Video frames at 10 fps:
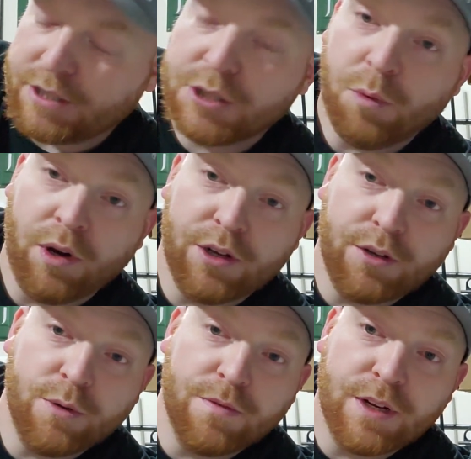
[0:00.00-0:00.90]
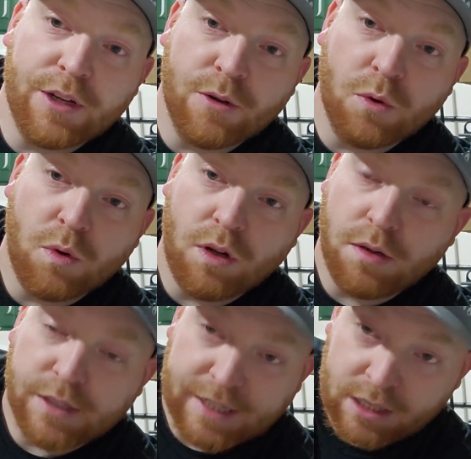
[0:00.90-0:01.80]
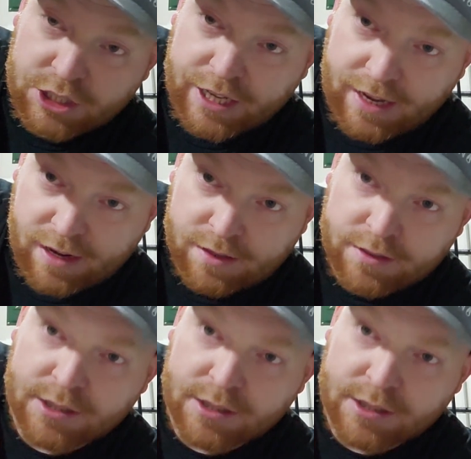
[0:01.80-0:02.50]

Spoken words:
just wanted to do a video on the catch can.